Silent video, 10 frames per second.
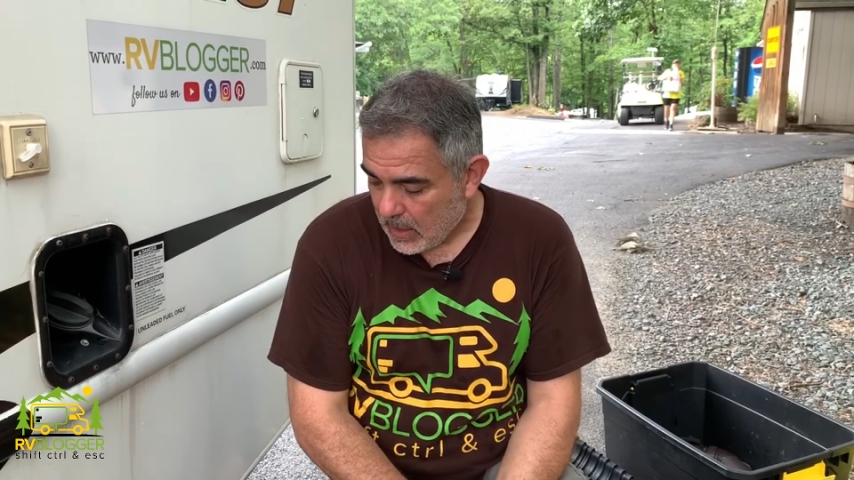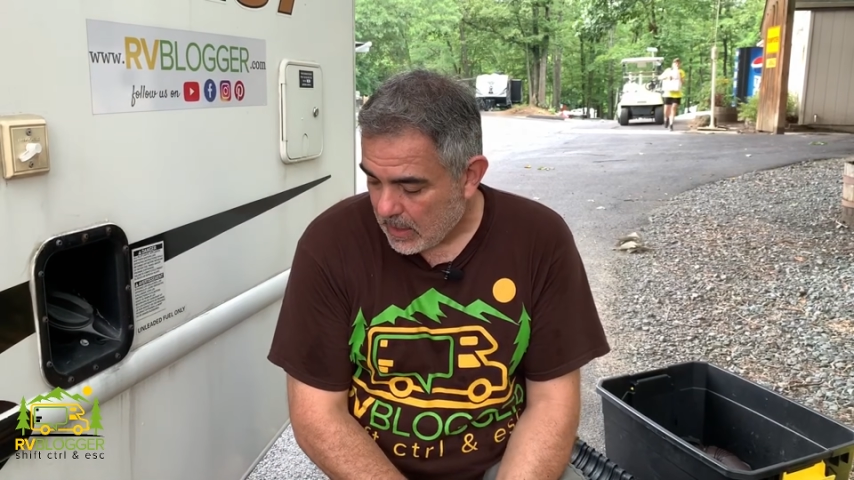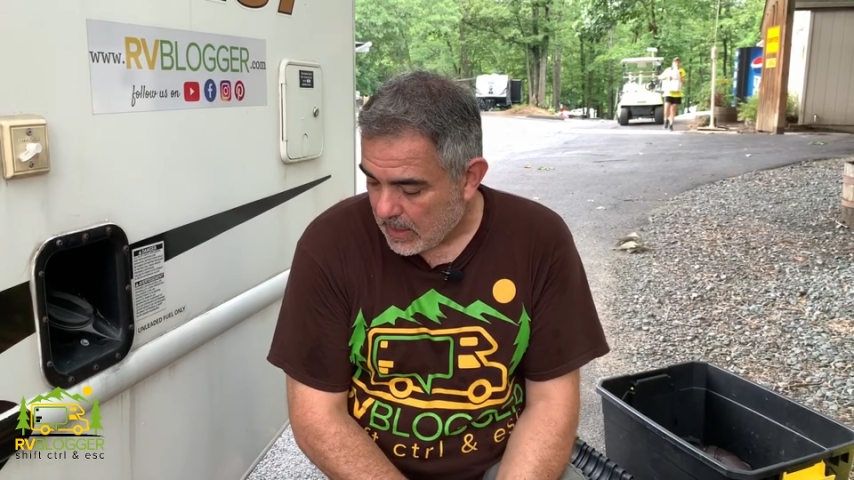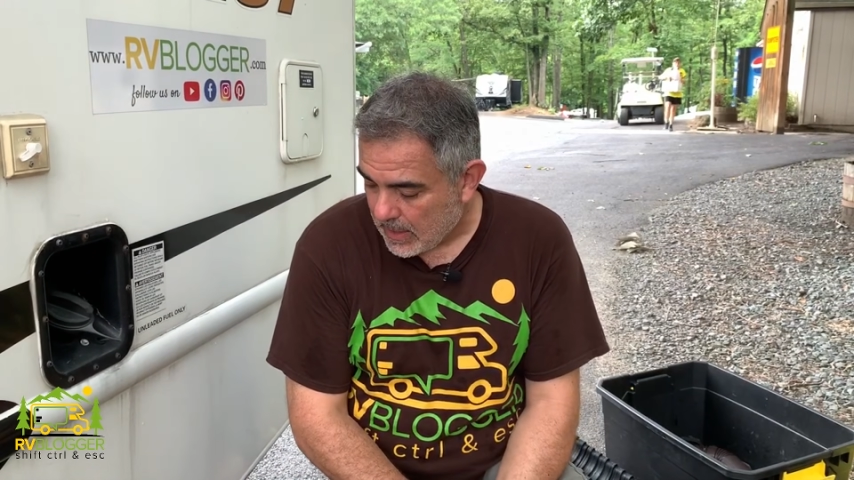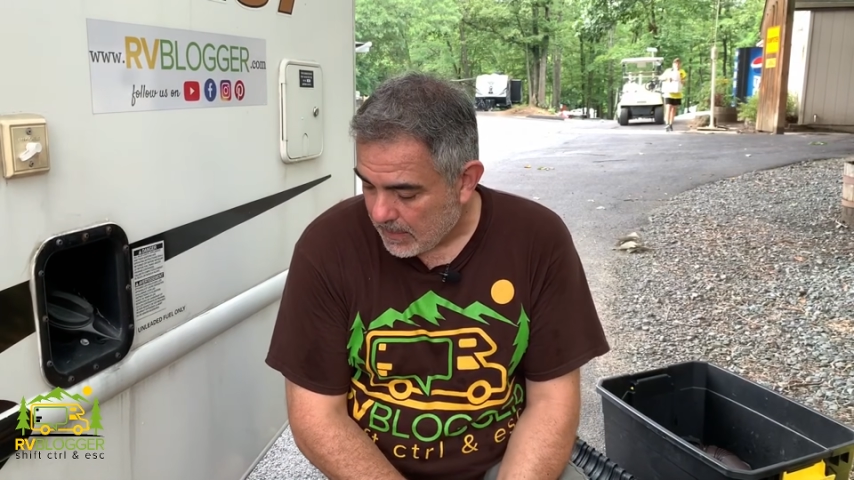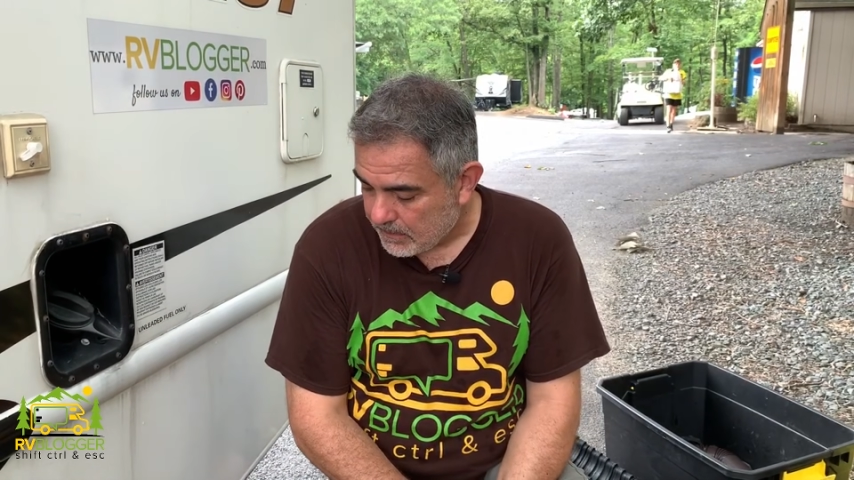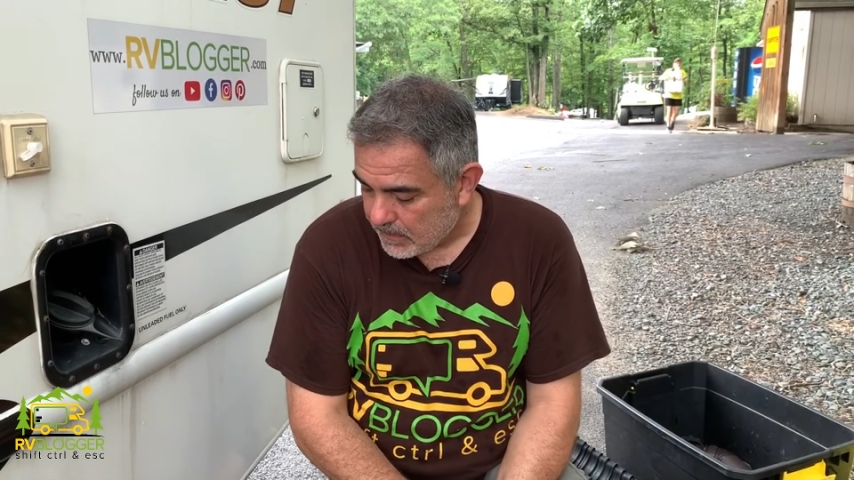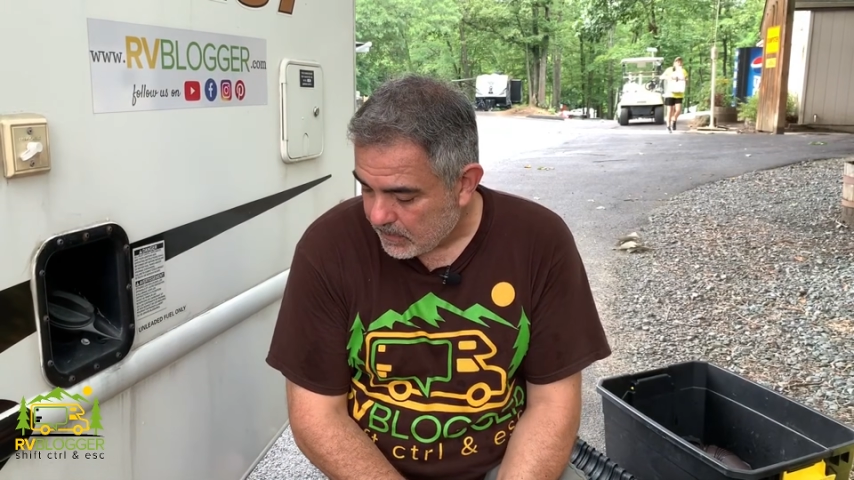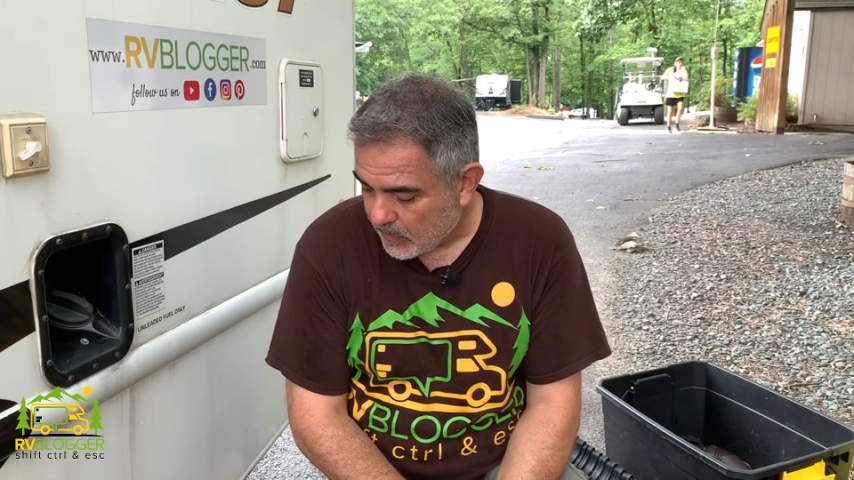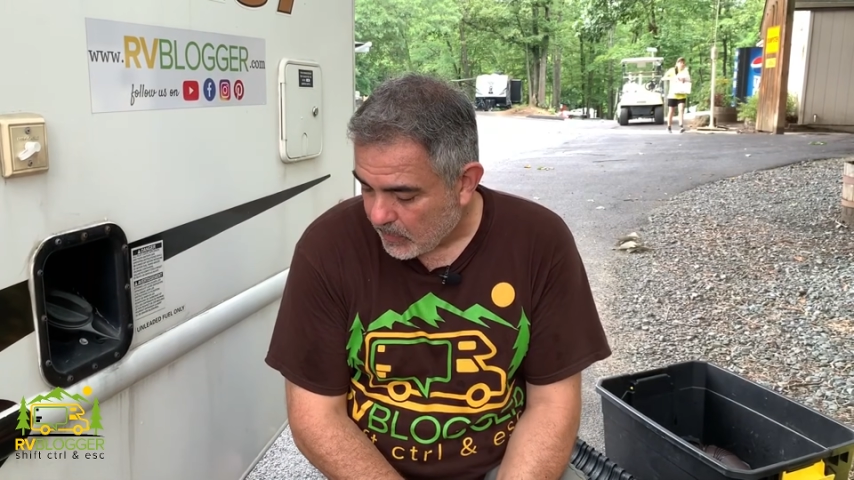on
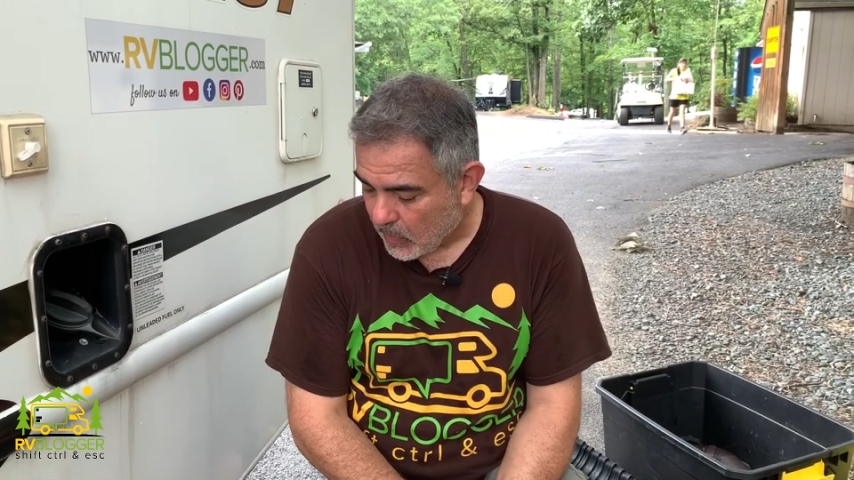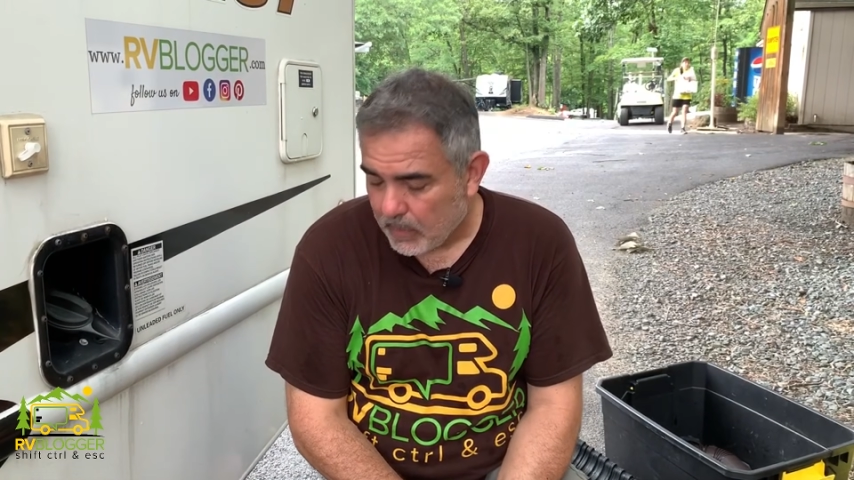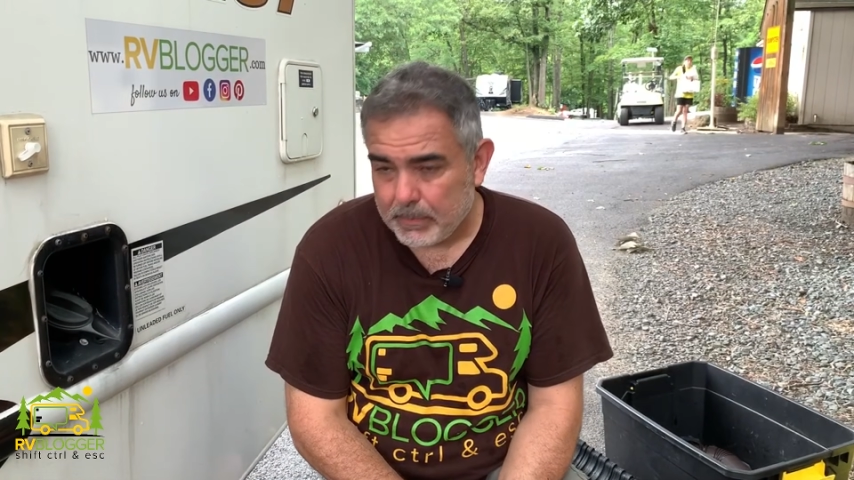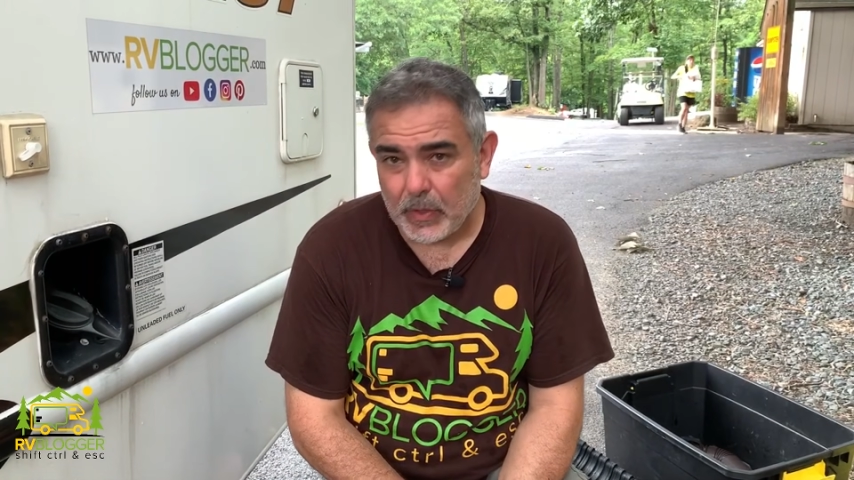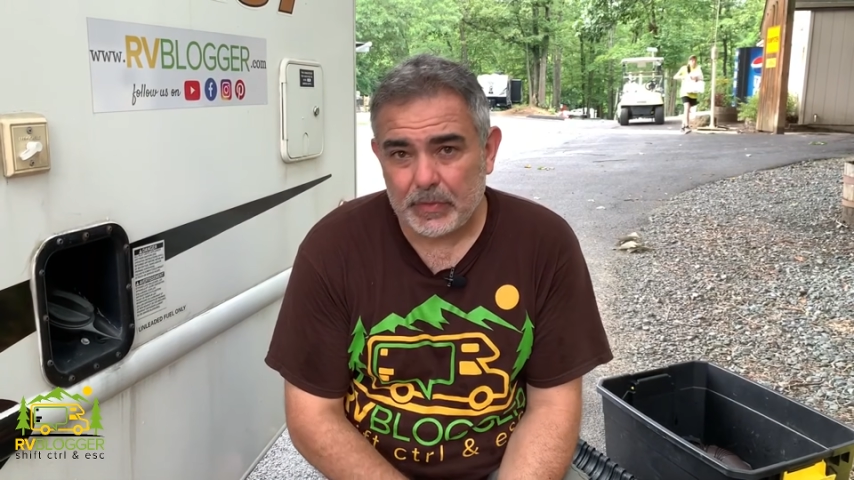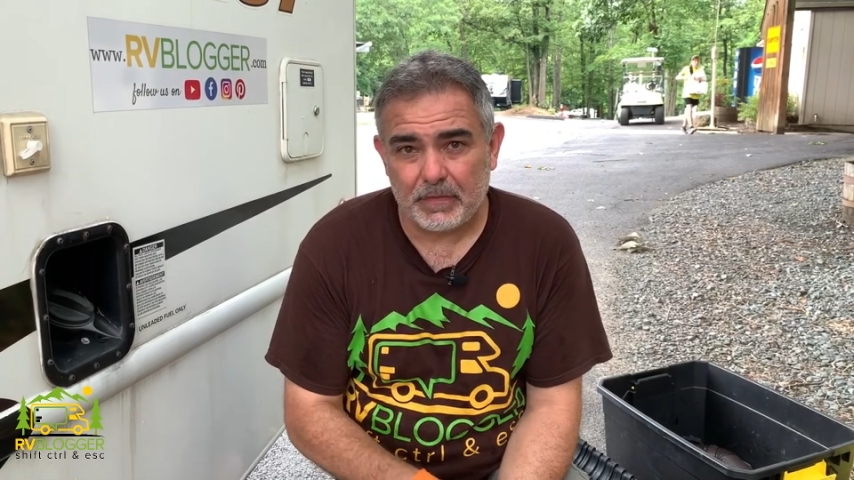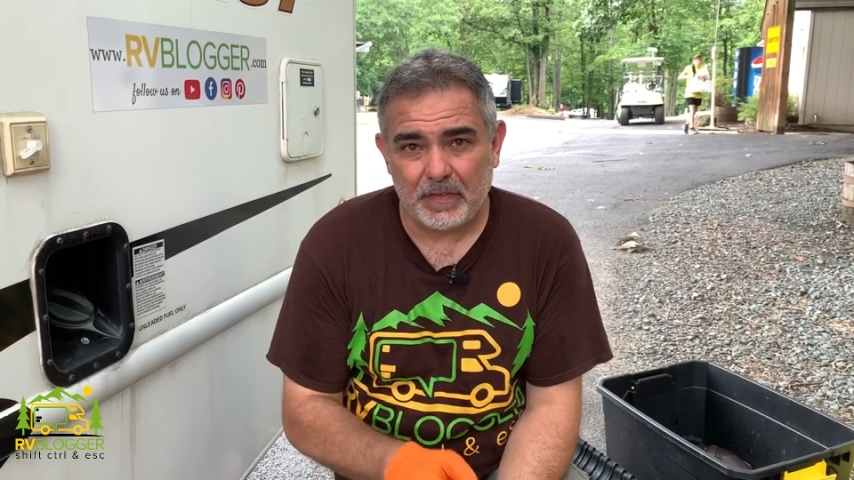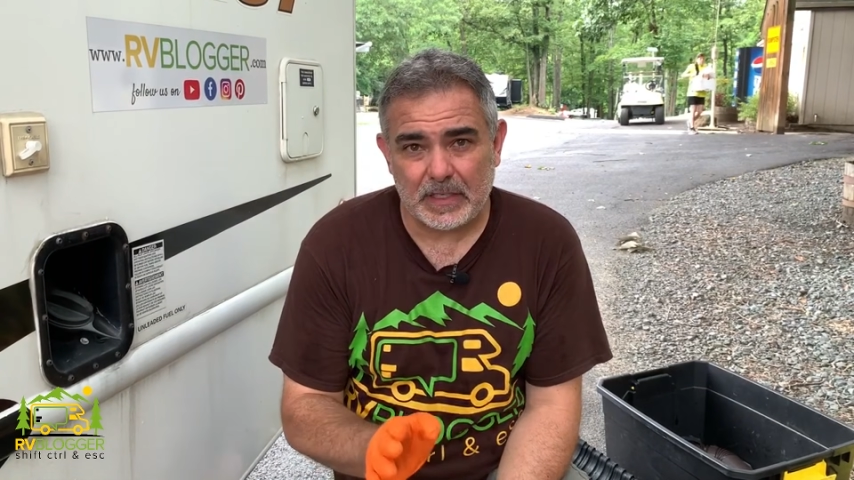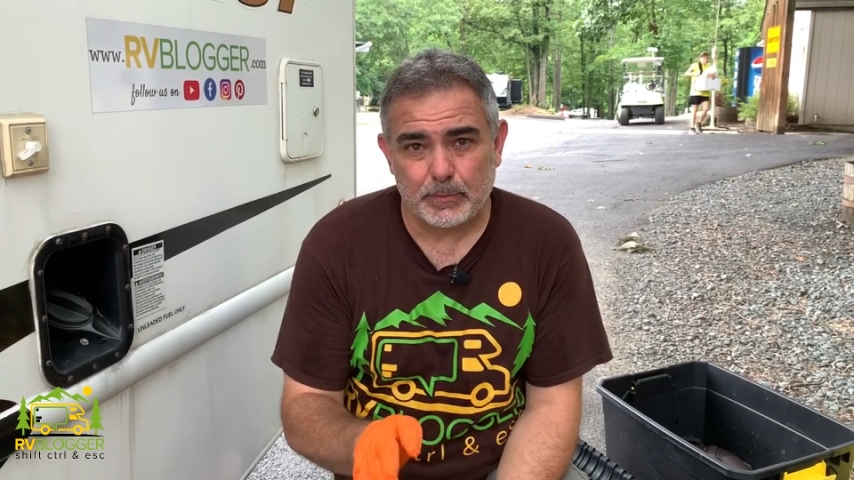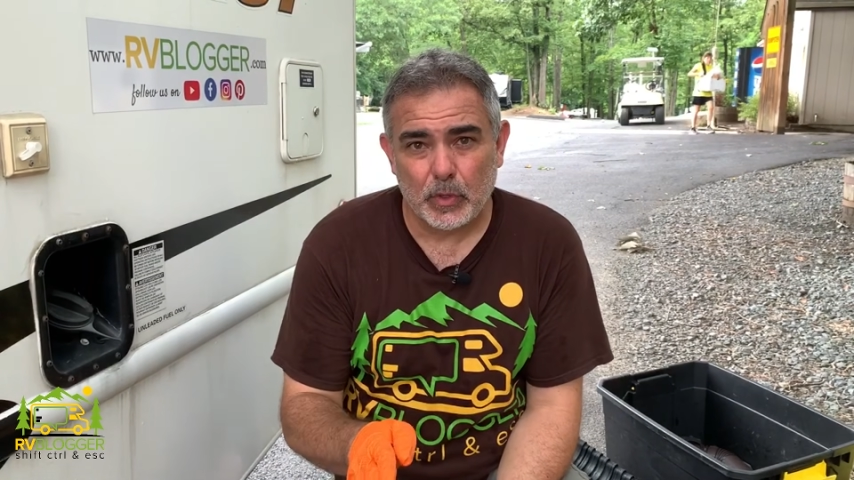both the
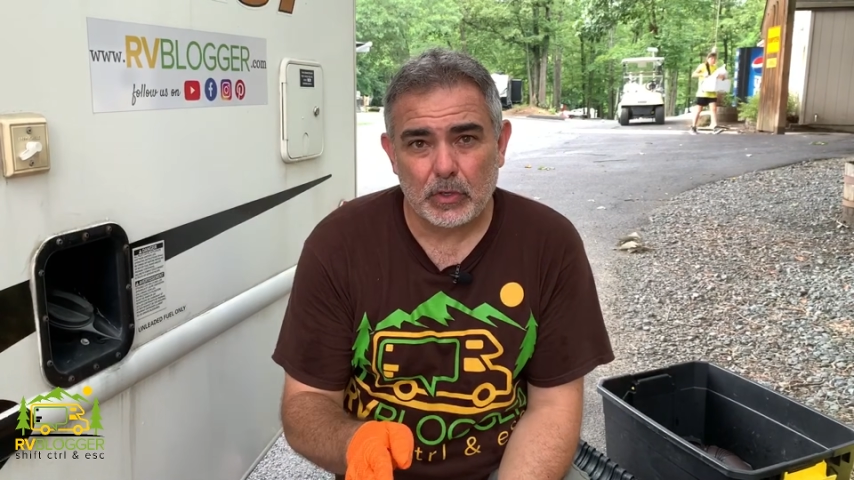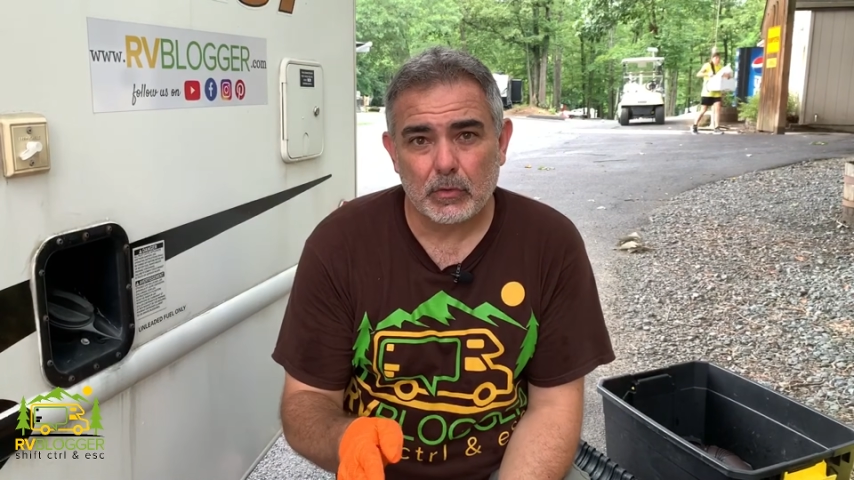Facebook